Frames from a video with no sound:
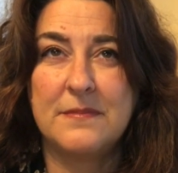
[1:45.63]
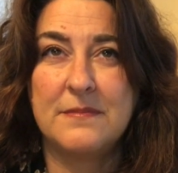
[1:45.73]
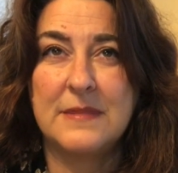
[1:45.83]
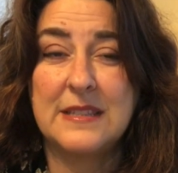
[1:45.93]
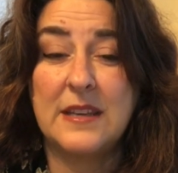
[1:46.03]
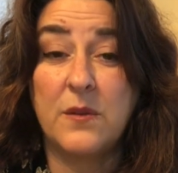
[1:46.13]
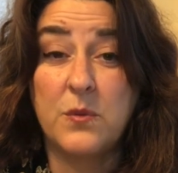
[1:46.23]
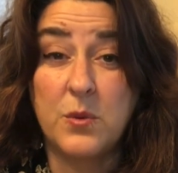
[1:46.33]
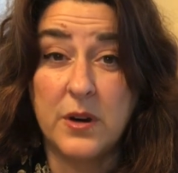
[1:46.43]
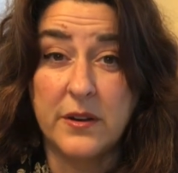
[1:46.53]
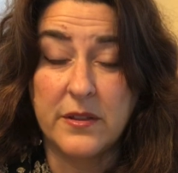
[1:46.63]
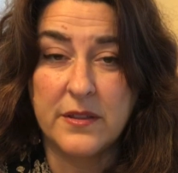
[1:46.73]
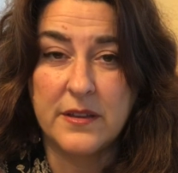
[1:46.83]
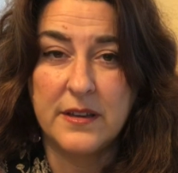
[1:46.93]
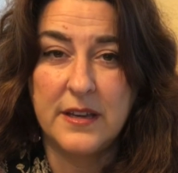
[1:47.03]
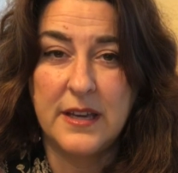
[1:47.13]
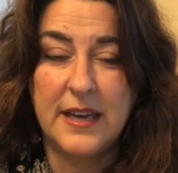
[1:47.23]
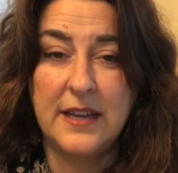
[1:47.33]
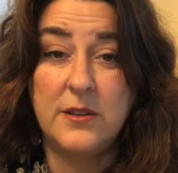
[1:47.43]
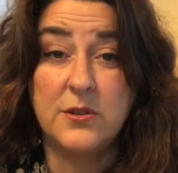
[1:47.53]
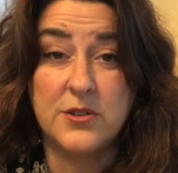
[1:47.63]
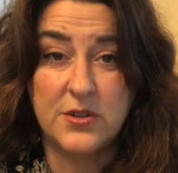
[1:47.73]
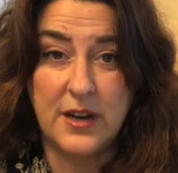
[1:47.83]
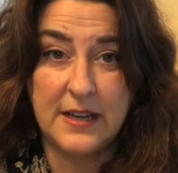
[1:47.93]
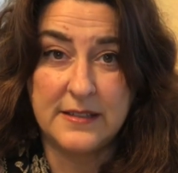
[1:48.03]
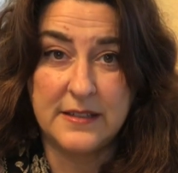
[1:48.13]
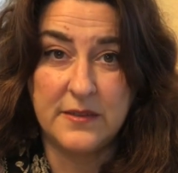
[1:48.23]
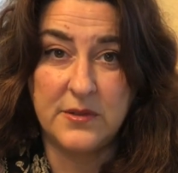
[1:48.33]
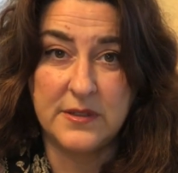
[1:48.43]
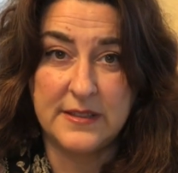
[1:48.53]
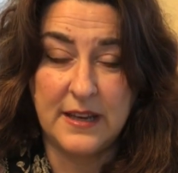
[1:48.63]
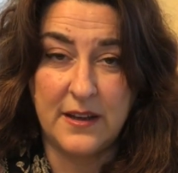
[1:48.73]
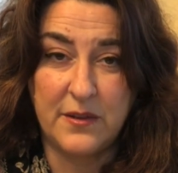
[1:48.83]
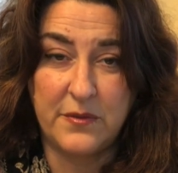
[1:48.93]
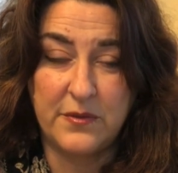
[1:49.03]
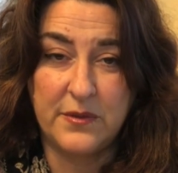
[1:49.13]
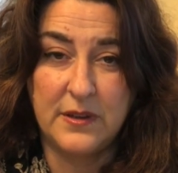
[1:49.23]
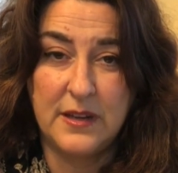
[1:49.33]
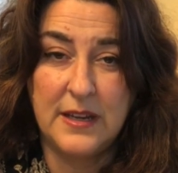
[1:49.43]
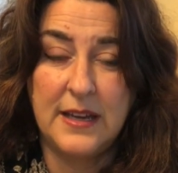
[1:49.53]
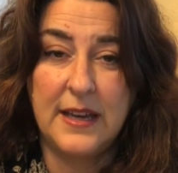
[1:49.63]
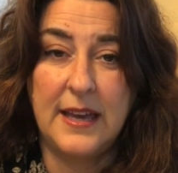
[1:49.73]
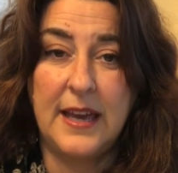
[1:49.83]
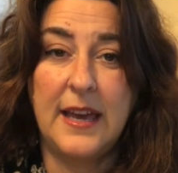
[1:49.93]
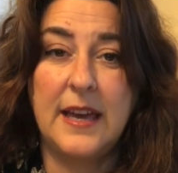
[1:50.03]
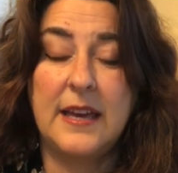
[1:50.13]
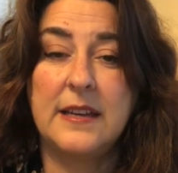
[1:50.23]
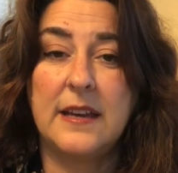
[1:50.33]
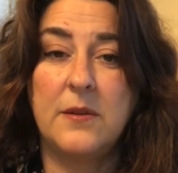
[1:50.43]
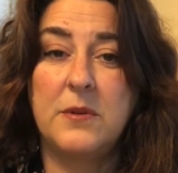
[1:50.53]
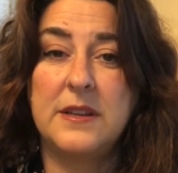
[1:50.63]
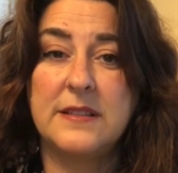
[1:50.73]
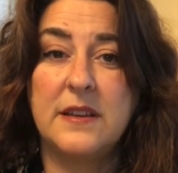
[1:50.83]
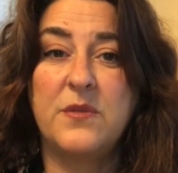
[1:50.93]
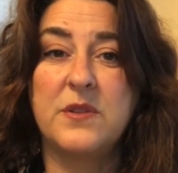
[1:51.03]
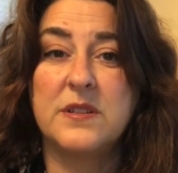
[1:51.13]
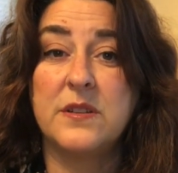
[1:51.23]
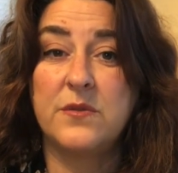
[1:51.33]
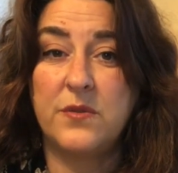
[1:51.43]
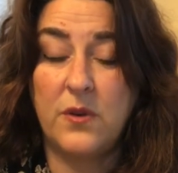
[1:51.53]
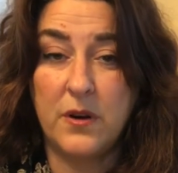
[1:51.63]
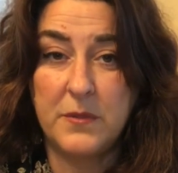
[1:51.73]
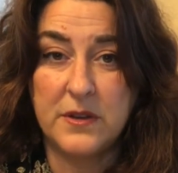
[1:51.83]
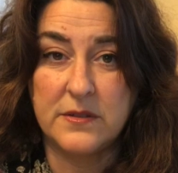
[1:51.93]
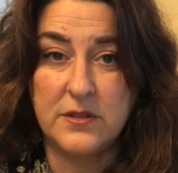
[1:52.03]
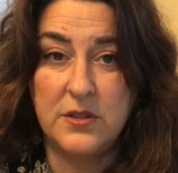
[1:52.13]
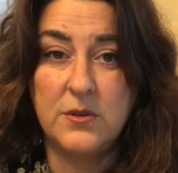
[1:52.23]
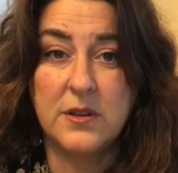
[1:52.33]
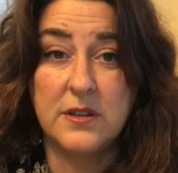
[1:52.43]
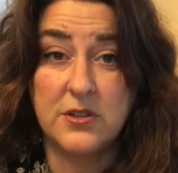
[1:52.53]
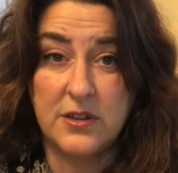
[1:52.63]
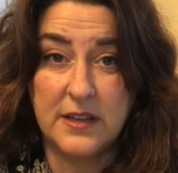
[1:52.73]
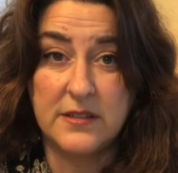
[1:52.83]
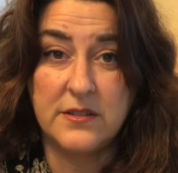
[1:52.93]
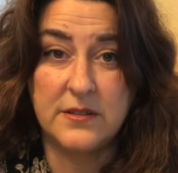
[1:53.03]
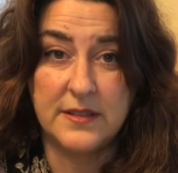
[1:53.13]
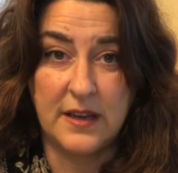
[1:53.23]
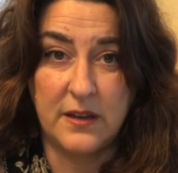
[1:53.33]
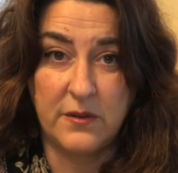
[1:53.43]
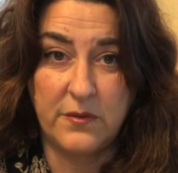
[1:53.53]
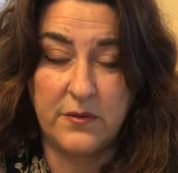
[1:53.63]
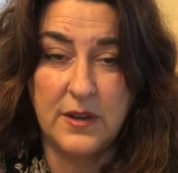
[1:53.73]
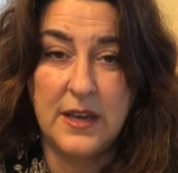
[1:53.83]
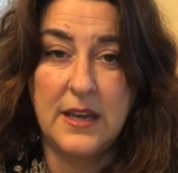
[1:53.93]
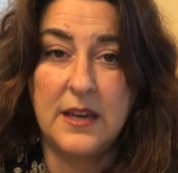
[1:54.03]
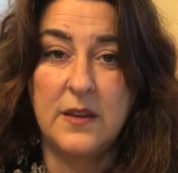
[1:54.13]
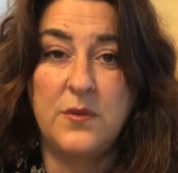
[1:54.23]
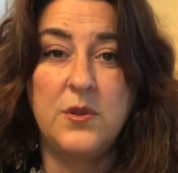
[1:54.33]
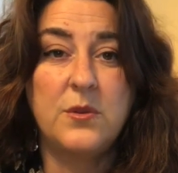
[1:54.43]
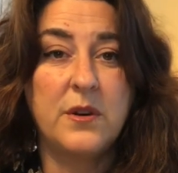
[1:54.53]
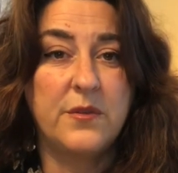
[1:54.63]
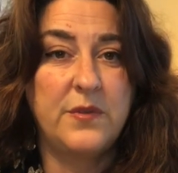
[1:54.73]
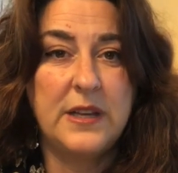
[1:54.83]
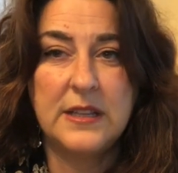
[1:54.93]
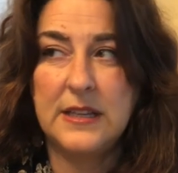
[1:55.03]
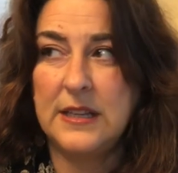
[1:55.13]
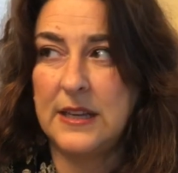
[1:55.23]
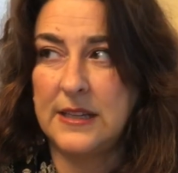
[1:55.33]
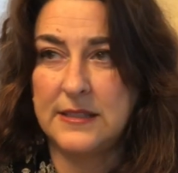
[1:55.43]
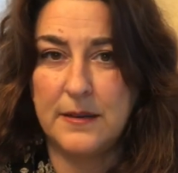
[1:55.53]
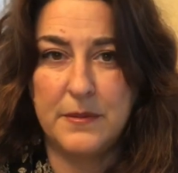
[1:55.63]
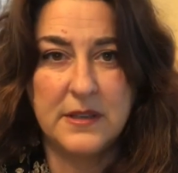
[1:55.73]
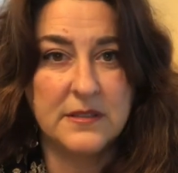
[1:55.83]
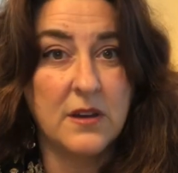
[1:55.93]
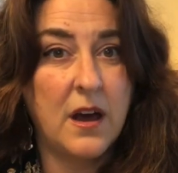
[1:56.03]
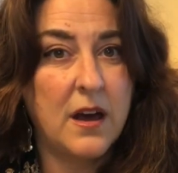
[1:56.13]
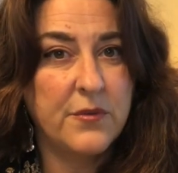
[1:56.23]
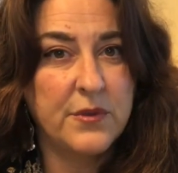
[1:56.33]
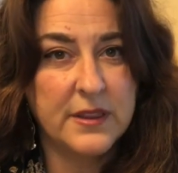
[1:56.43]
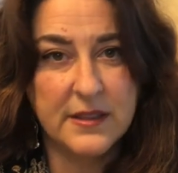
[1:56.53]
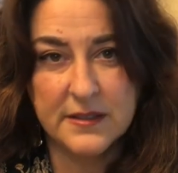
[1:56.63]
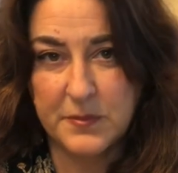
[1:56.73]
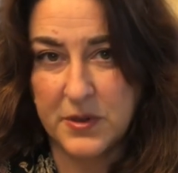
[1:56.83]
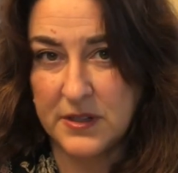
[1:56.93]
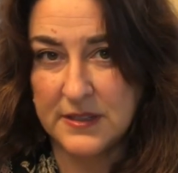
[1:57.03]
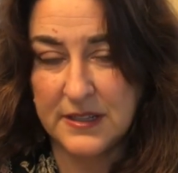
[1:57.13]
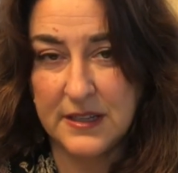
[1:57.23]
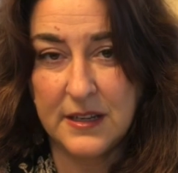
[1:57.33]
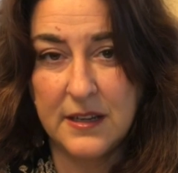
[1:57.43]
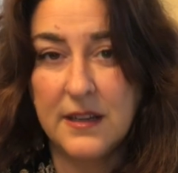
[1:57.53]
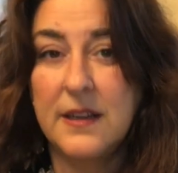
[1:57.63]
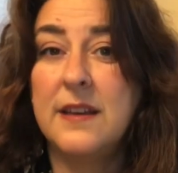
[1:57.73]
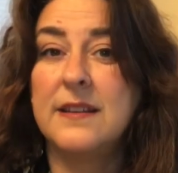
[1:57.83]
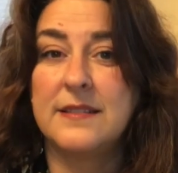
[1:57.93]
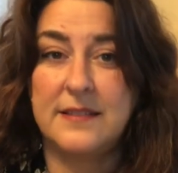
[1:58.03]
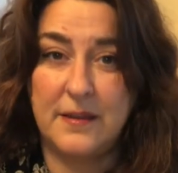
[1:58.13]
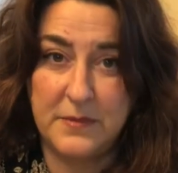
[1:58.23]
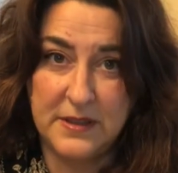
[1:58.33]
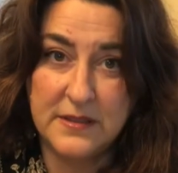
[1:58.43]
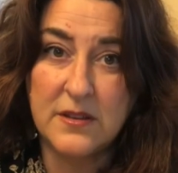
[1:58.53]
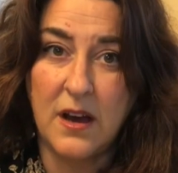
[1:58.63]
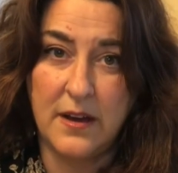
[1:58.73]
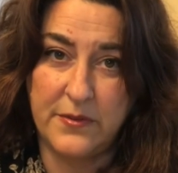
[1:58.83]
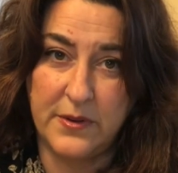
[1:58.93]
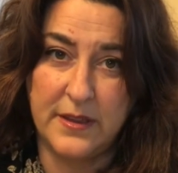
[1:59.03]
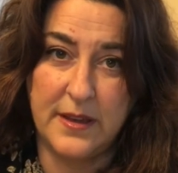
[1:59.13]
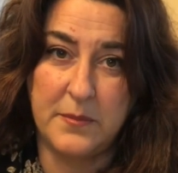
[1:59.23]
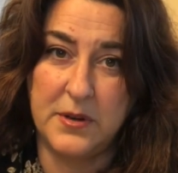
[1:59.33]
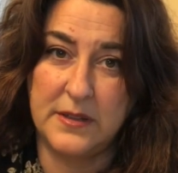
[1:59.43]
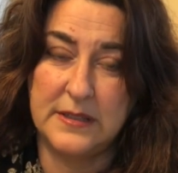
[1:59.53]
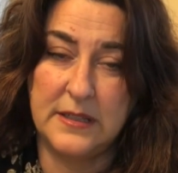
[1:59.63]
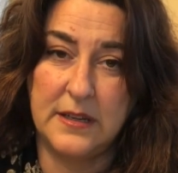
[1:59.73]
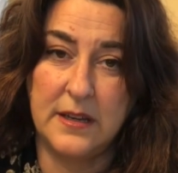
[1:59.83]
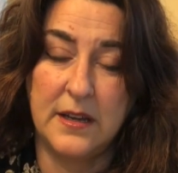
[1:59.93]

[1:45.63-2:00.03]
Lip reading: self-worth and your trust of yourself. And I want to say, first and foremost, you can trust yourself. If you're feeling like something's off with this person, something's off with that person.